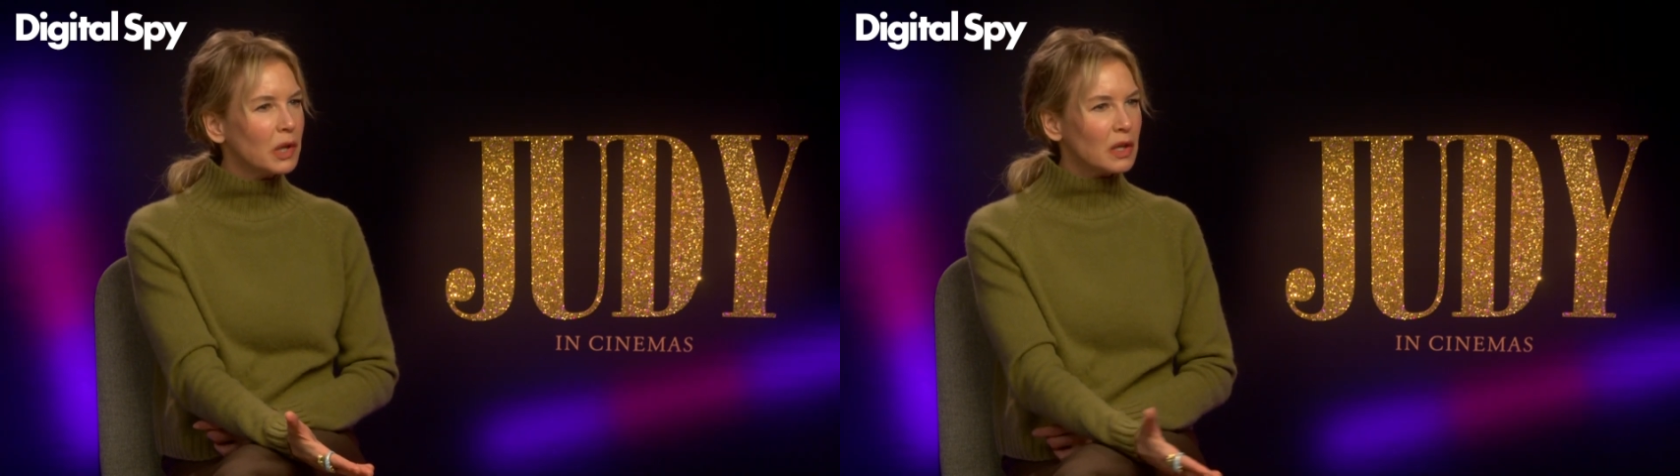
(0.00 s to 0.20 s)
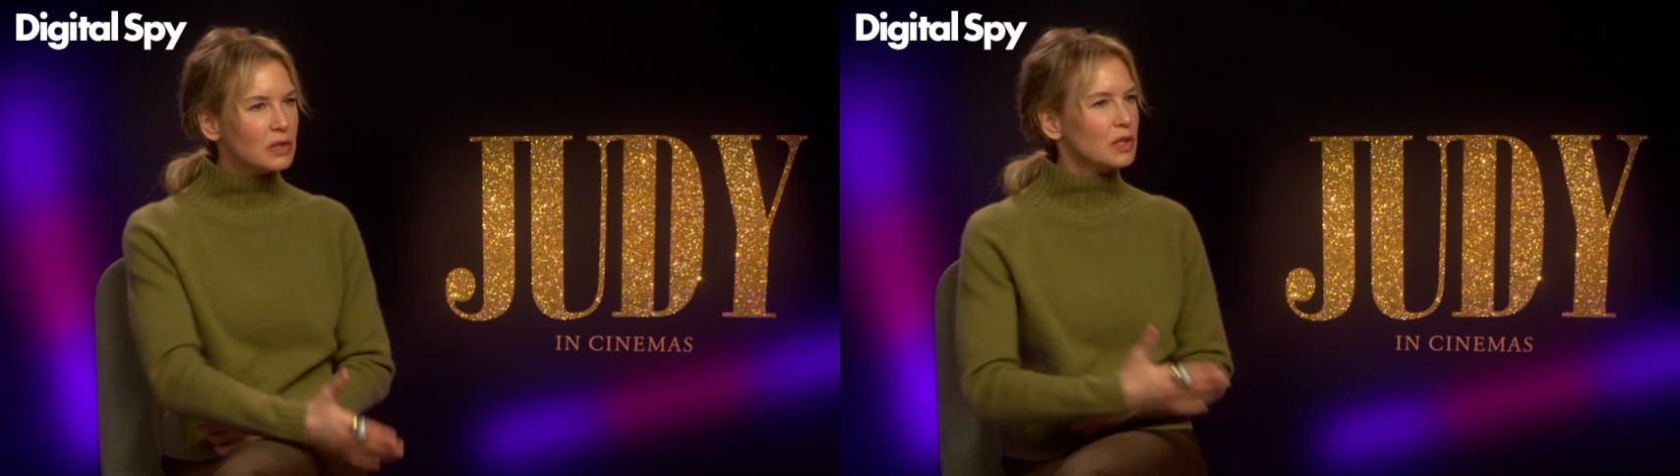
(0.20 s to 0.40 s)

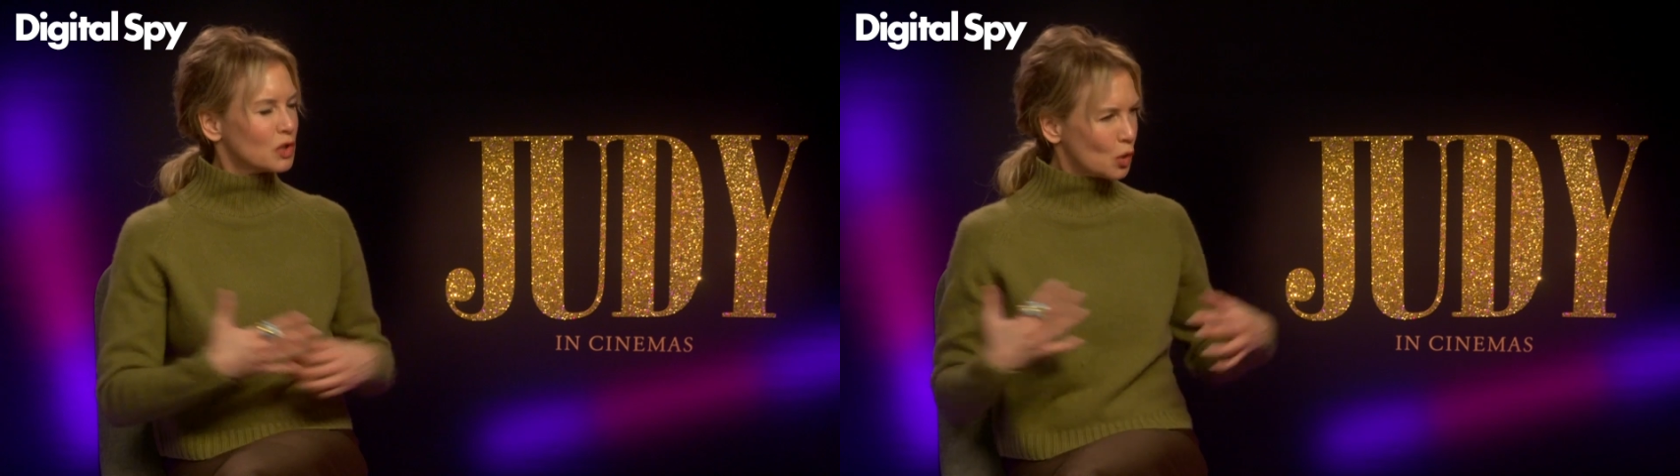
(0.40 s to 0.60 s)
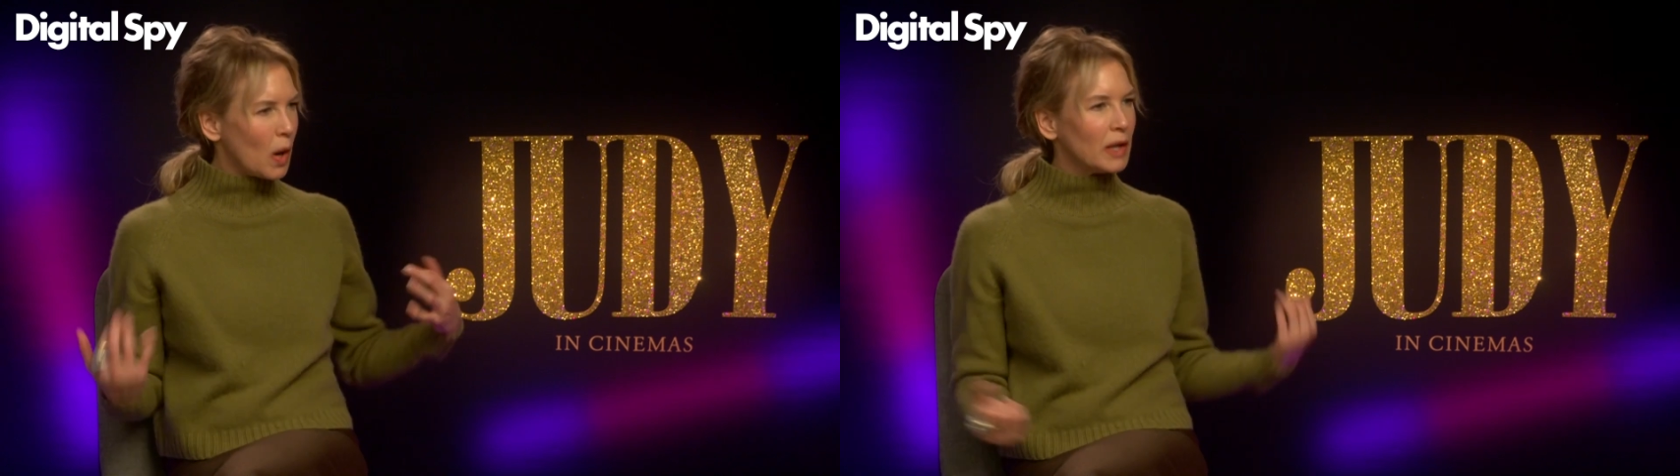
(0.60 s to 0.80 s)
because
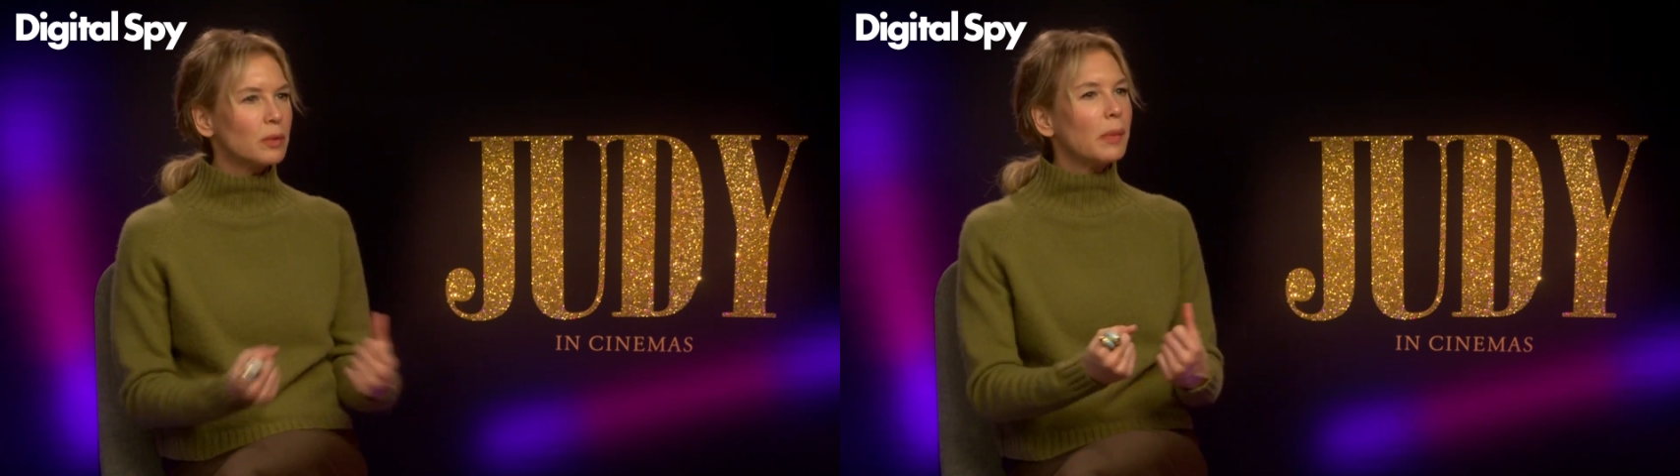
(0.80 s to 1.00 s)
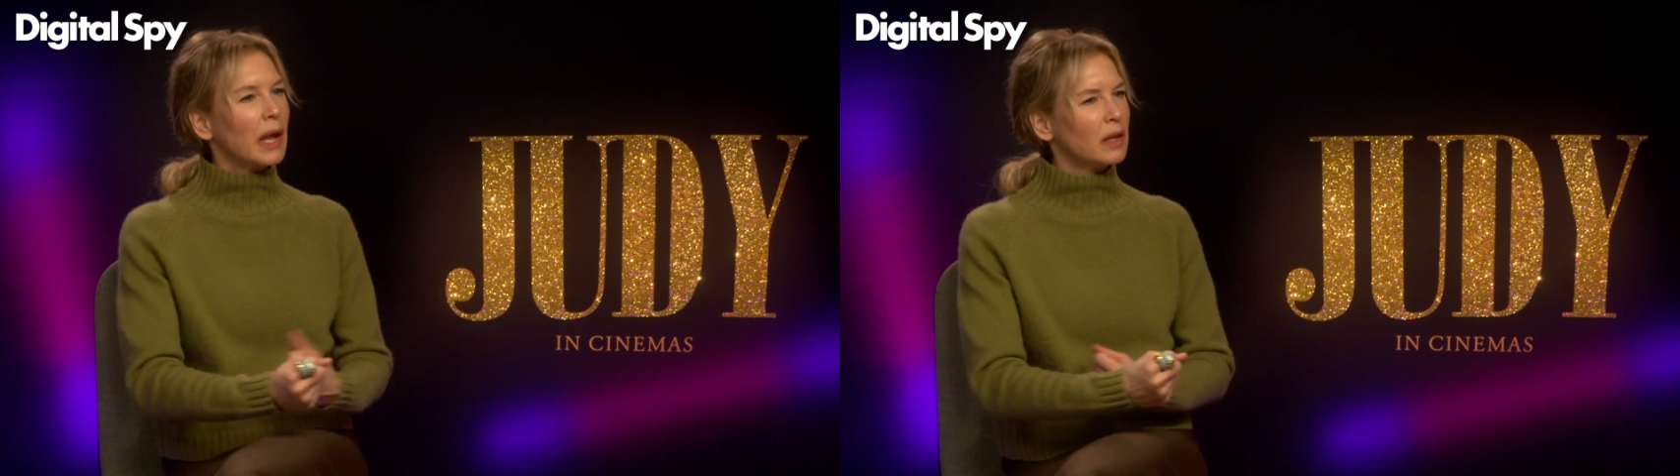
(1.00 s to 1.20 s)
it's quite
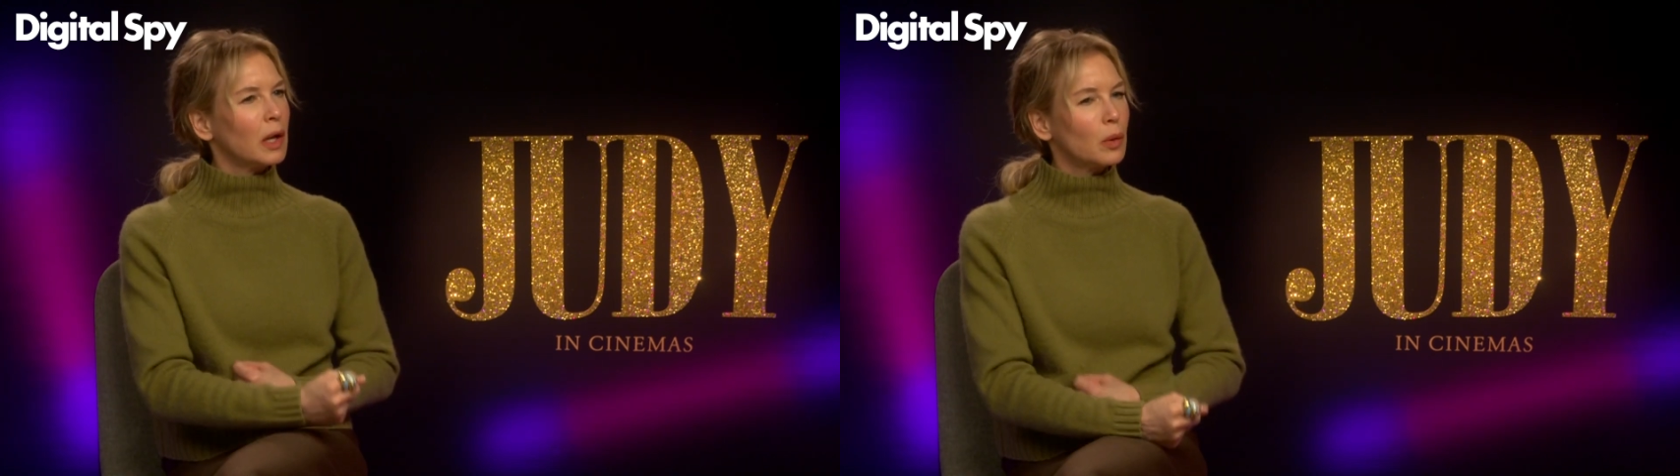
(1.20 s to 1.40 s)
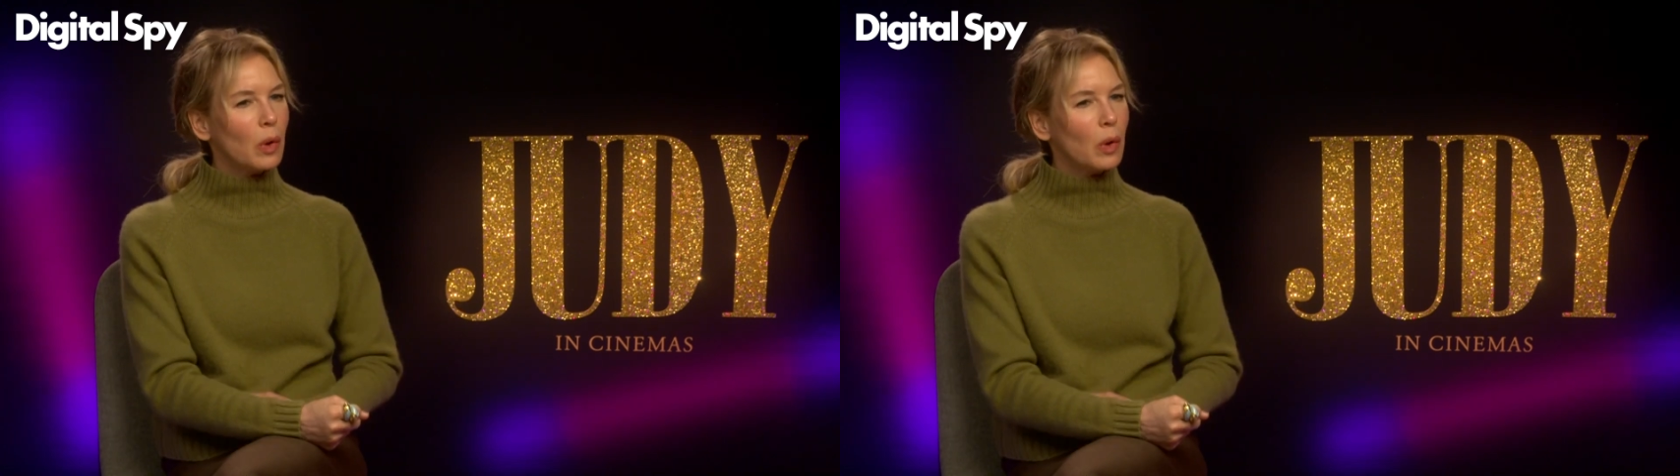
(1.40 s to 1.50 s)
demanding